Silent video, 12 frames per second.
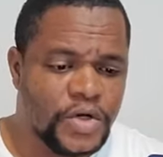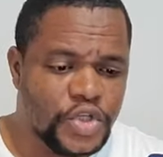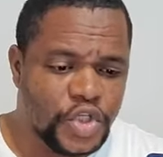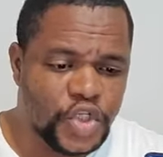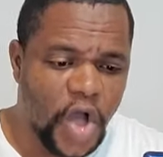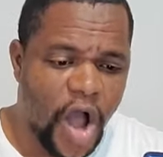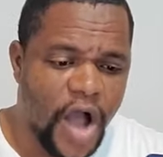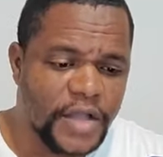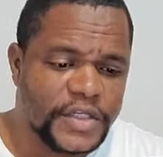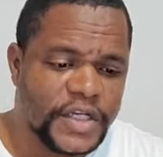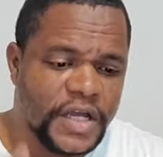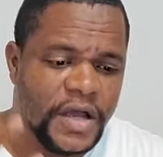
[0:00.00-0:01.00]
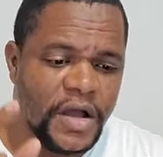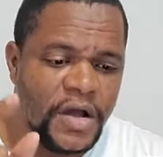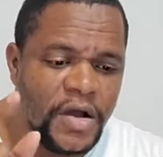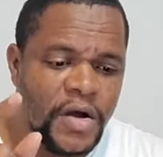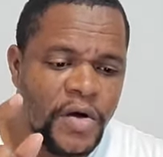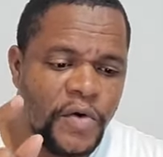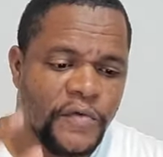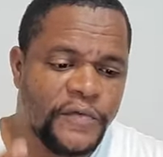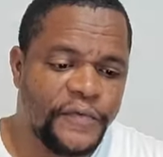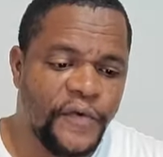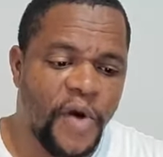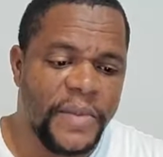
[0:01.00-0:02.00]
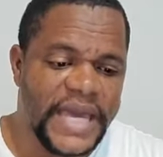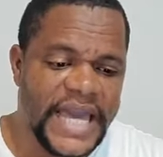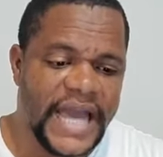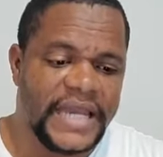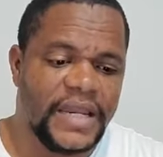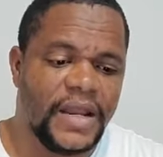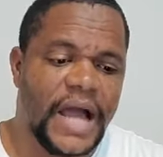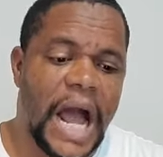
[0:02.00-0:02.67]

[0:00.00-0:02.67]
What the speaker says: George Fomien,